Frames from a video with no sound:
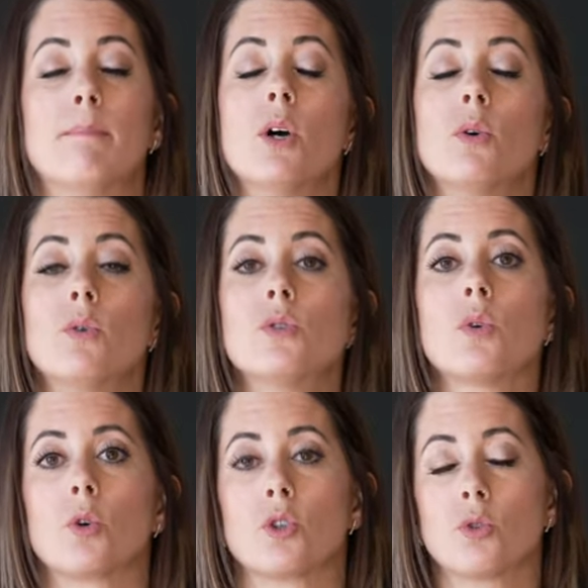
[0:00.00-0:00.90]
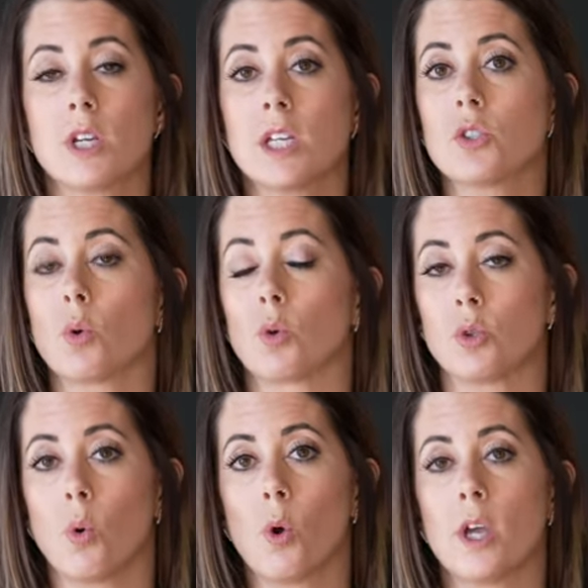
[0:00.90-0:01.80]
bones or treats or
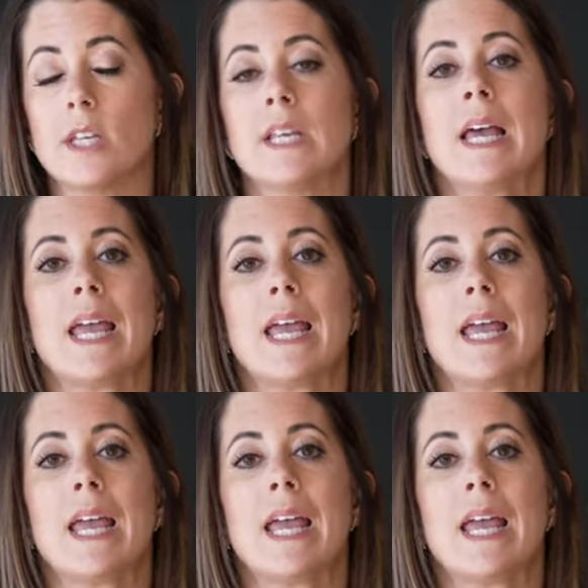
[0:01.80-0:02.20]
toys,